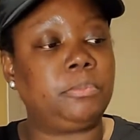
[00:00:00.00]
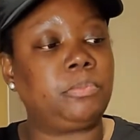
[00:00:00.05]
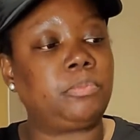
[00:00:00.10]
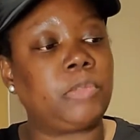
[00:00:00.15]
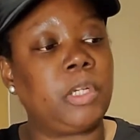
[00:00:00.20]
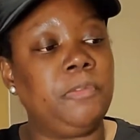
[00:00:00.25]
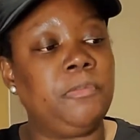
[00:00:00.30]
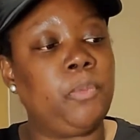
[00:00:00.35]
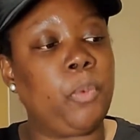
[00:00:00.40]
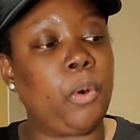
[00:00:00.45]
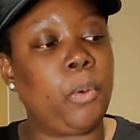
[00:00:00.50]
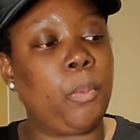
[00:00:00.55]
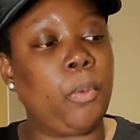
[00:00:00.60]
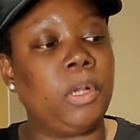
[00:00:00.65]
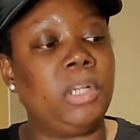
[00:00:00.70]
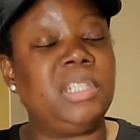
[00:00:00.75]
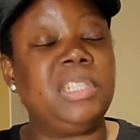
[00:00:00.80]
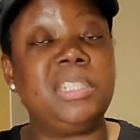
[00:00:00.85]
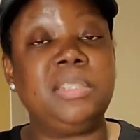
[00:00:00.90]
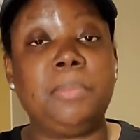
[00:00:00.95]
If you want one
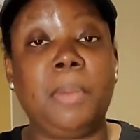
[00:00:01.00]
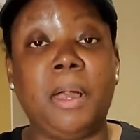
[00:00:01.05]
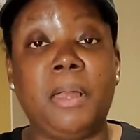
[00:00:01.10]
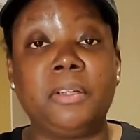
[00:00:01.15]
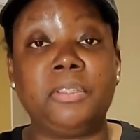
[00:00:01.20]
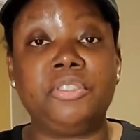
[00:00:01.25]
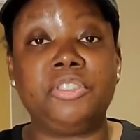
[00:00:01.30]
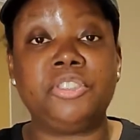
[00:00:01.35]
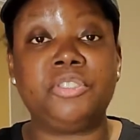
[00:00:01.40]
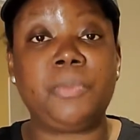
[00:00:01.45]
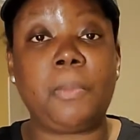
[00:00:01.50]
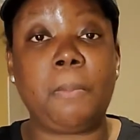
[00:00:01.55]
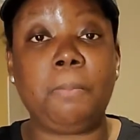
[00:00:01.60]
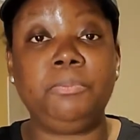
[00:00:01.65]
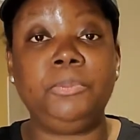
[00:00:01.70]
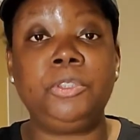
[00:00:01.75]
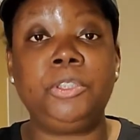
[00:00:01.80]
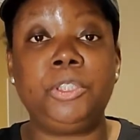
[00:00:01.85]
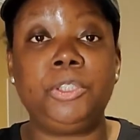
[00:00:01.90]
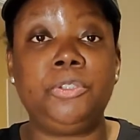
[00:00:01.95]
of these bottles,
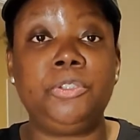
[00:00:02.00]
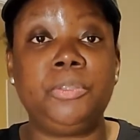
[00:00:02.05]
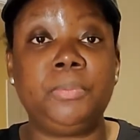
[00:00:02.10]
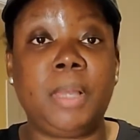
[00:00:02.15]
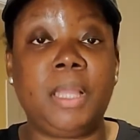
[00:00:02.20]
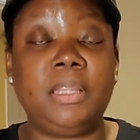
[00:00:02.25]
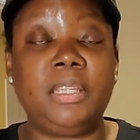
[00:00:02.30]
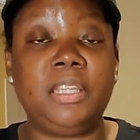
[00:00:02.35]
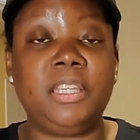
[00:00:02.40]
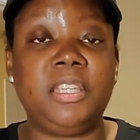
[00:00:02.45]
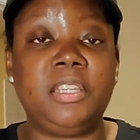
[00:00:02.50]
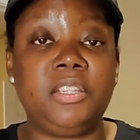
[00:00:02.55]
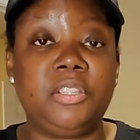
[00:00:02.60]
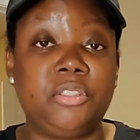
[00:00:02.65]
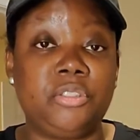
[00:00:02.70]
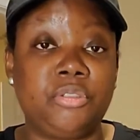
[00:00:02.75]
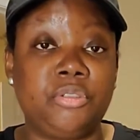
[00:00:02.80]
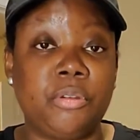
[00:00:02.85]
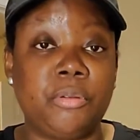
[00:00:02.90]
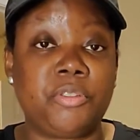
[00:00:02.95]
you can use my link in the
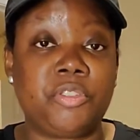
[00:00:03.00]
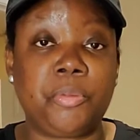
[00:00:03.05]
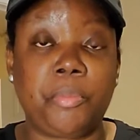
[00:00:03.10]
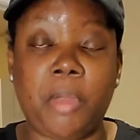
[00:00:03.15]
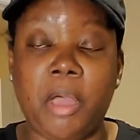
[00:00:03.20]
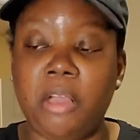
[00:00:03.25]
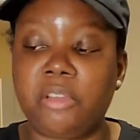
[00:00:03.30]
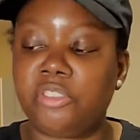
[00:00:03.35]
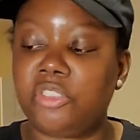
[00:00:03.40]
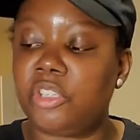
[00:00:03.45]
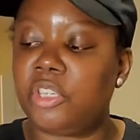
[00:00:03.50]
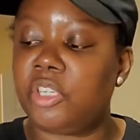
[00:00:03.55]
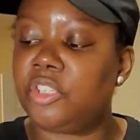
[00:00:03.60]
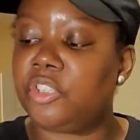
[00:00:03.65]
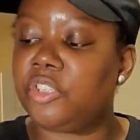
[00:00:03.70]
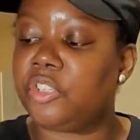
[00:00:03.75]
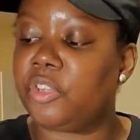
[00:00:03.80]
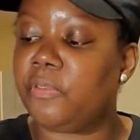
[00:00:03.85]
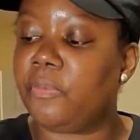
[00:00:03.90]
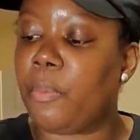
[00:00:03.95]
description box to get
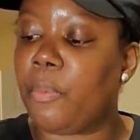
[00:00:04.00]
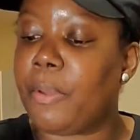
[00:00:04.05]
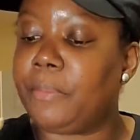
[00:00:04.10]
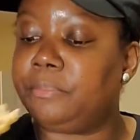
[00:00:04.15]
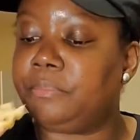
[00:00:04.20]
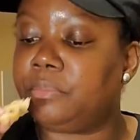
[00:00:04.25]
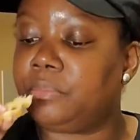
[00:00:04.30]
yourself one.